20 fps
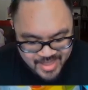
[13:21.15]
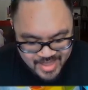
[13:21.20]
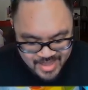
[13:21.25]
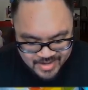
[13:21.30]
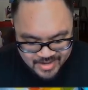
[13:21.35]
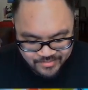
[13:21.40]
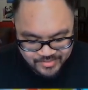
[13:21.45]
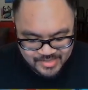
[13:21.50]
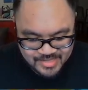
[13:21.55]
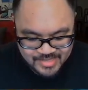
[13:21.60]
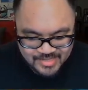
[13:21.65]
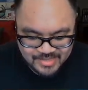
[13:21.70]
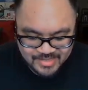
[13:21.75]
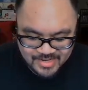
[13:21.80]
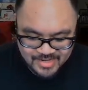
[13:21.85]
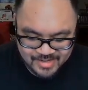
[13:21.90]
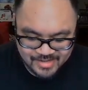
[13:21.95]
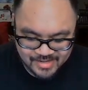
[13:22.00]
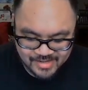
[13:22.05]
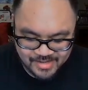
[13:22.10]
and everything
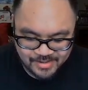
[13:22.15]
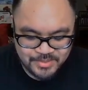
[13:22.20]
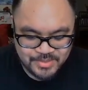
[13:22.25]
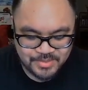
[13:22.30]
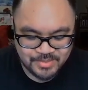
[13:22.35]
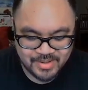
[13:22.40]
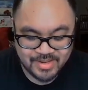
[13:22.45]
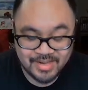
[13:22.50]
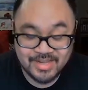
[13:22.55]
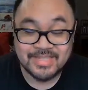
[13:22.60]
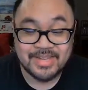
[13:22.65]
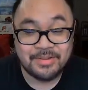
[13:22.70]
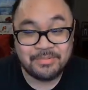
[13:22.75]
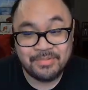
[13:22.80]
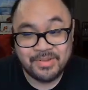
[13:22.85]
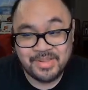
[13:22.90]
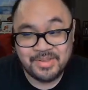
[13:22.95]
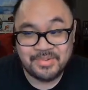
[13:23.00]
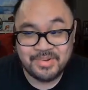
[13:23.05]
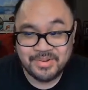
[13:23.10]
leading up to it, because I
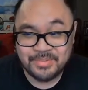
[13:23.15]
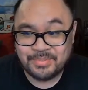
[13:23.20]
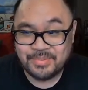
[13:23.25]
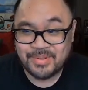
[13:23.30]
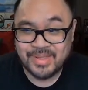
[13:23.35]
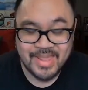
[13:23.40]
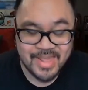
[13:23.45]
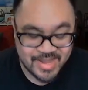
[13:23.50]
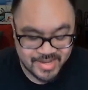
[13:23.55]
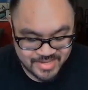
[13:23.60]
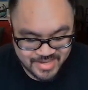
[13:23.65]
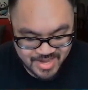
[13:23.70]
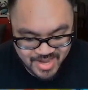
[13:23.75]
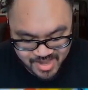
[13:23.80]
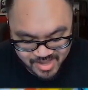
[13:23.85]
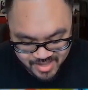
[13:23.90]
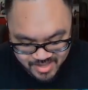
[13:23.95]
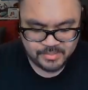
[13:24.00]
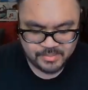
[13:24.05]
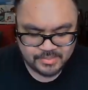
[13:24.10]
really want to play that
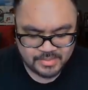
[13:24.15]
deck.